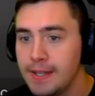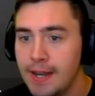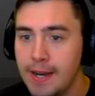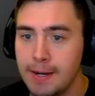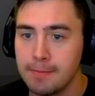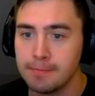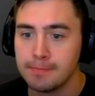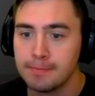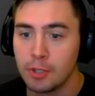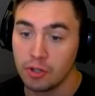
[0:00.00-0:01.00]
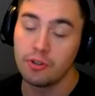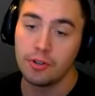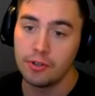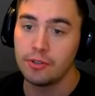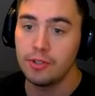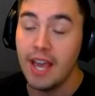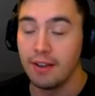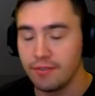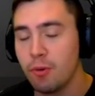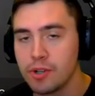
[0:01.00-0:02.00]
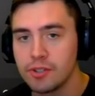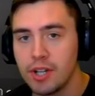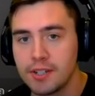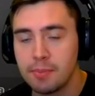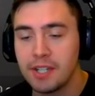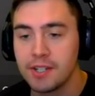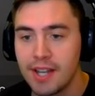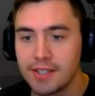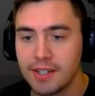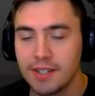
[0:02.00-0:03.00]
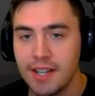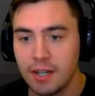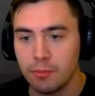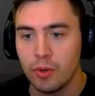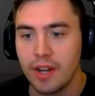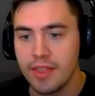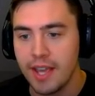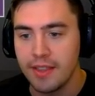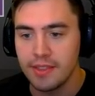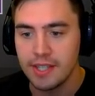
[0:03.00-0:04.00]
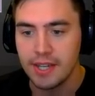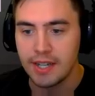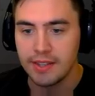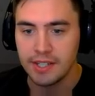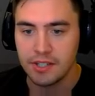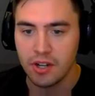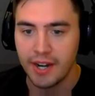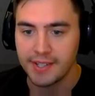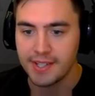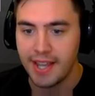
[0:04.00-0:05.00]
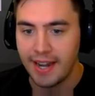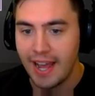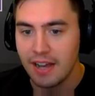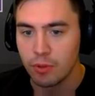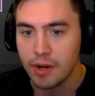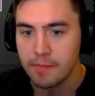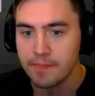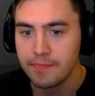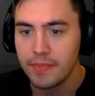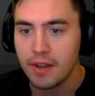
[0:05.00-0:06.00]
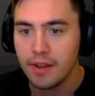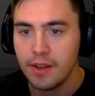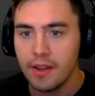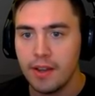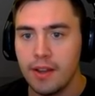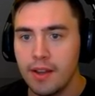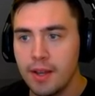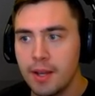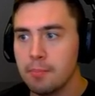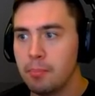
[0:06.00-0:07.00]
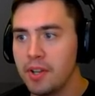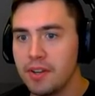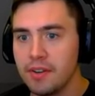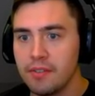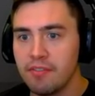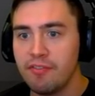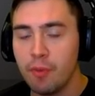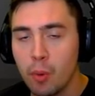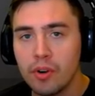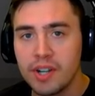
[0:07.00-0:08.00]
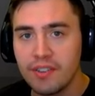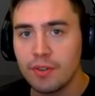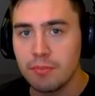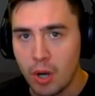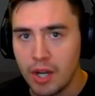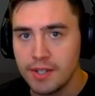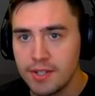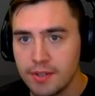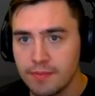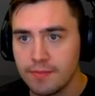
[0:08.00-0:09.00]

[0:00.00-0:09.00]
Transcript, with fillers: Yeah, 4 slots, because that's going to take up one, and the exotics can't have one. But 4 different mods,